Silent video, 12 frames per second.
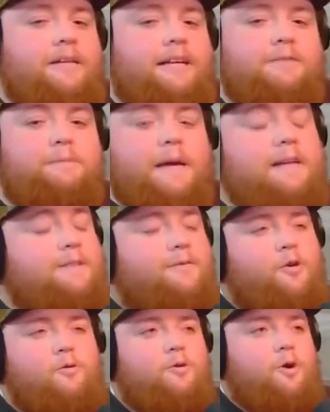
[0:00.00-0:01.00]
it's because
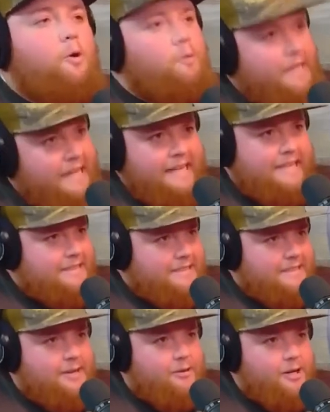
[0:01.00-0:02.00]
of who Cole
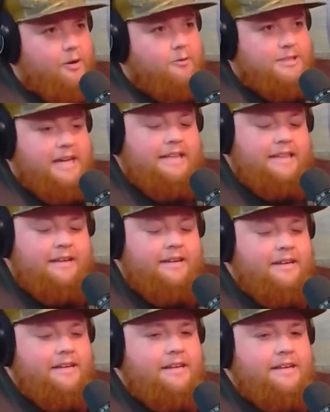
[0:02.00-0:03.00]
is.
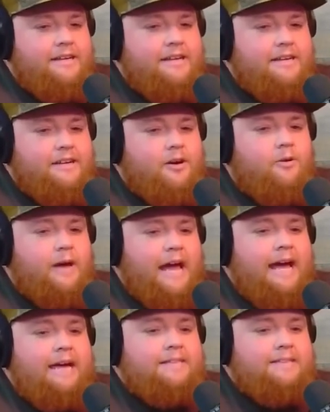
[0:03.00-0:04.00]
Cole
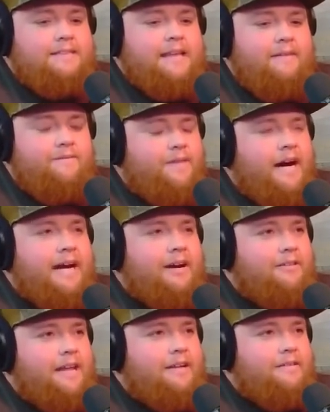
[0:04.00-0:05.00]
has that
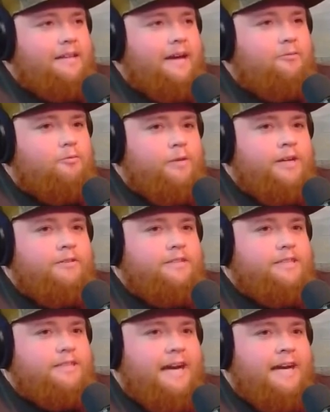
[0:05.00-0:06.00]
fire, that real
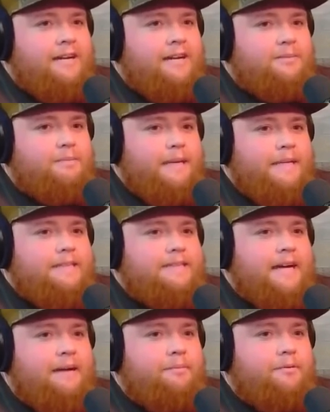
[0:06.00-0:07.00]
desire to be
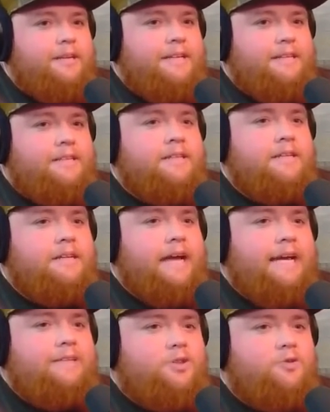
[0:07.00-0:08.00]
discipled
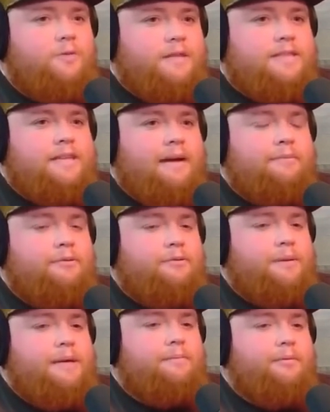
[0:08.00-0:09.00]
and to disciple
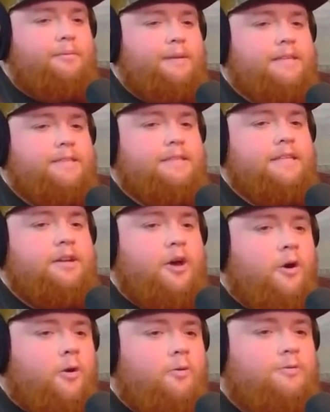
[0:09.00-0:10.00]
people, because he
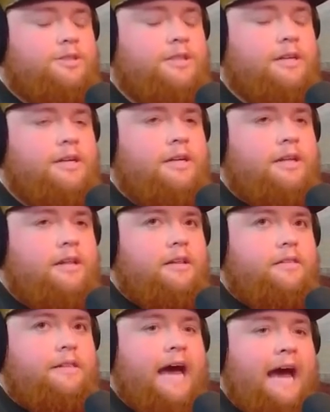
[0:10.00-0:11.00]
knows
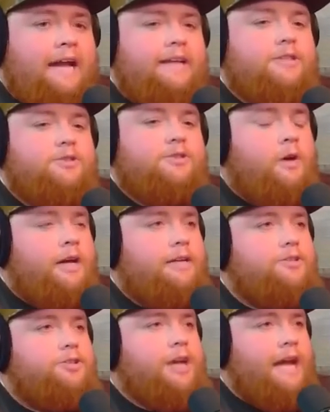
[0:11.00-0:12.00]
that is
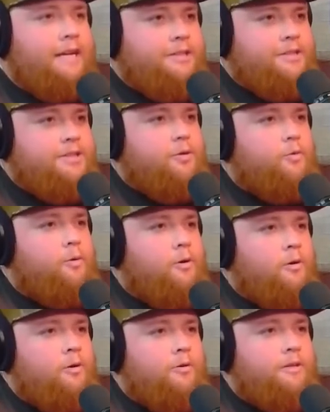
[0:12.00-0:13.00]
what changes the
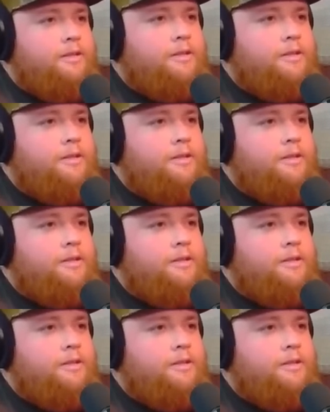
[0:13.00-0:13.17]
world